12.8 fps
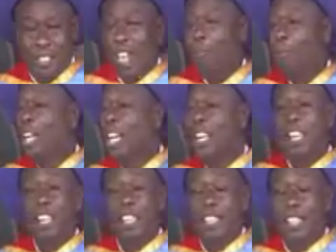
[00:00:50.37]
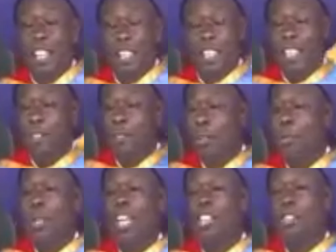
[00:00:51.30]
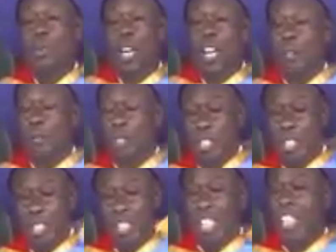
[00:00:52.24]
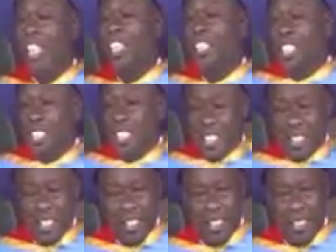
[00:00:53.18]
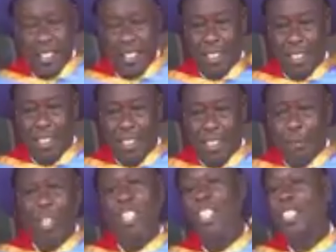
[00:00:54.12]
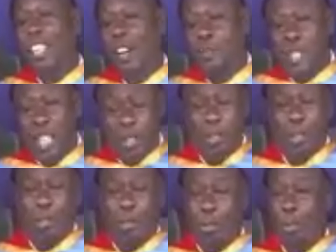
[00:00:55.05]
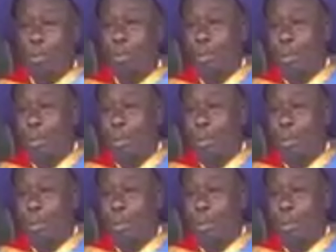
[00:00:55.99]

And we agreed that they hold us to account. They criticize us. But things have changed also.